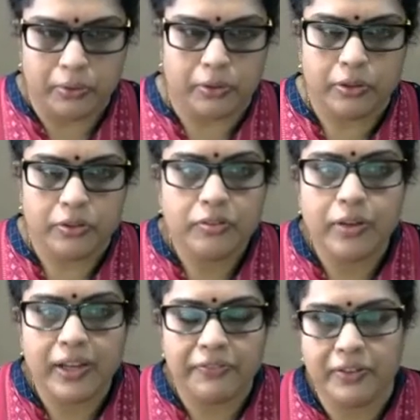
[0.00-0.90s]
So I have
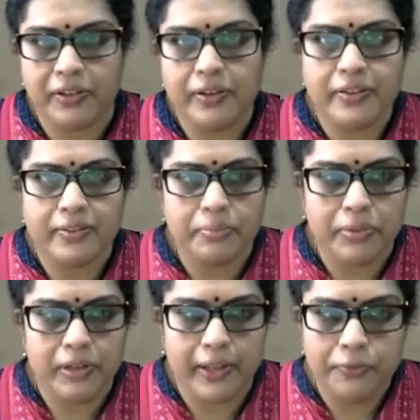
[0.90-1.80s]
written a simple
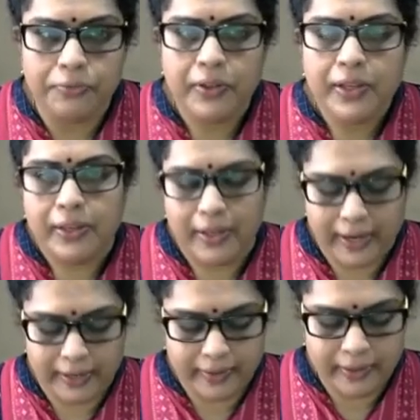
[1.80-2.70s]
if, and
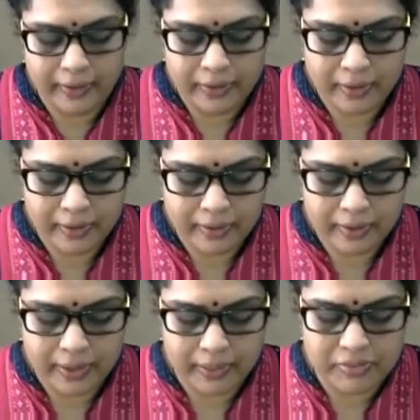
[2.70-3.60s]
then I
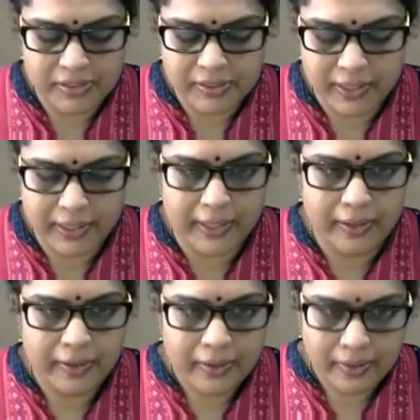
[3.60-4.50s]
am just writing
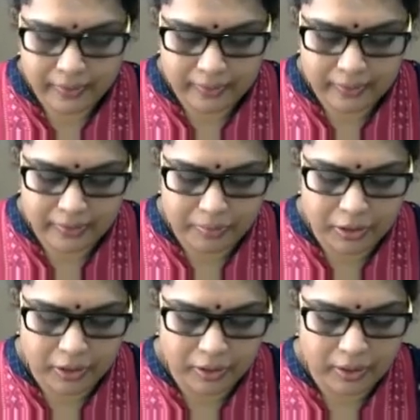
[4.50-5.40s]

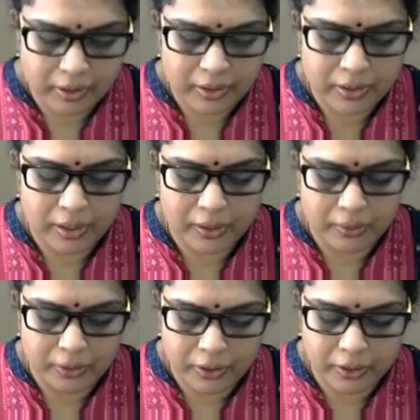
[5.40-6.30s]

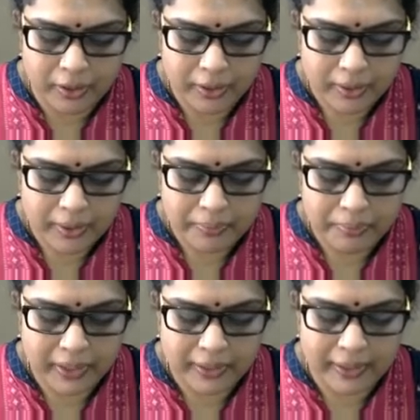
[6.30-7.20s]

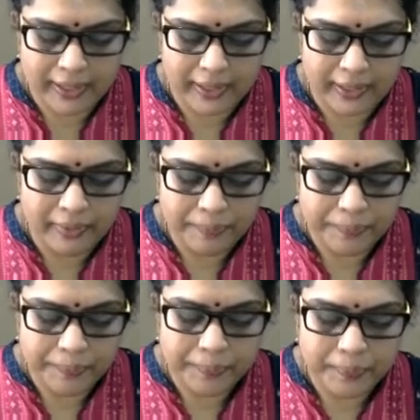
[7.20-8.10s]
system.out.println,
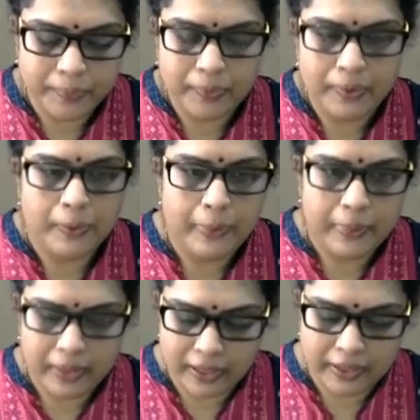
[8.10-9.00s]

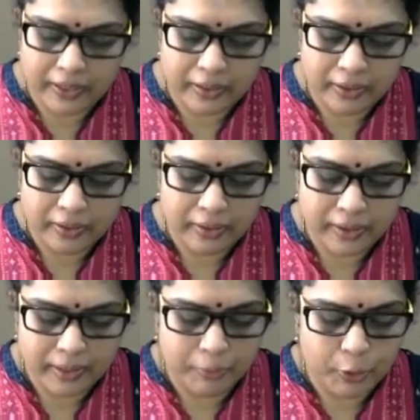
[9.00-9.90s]
and here I am
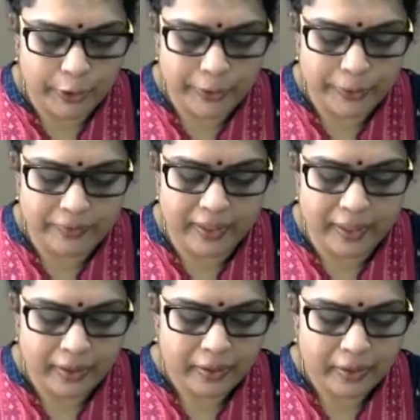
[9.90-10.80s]
going to say
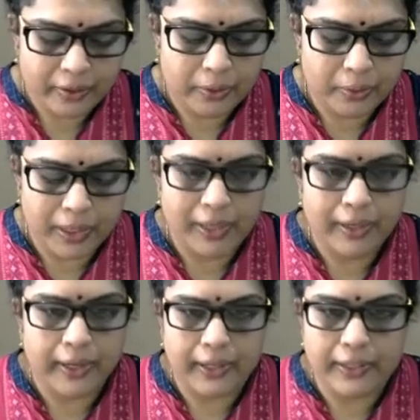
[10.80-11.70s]
you are
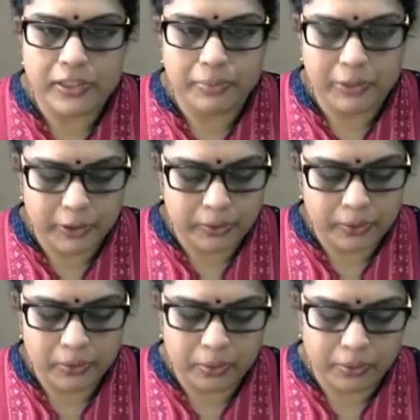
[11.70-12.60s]
eligible to
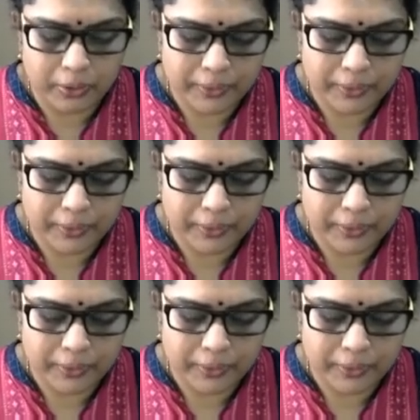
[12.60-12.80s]
vote.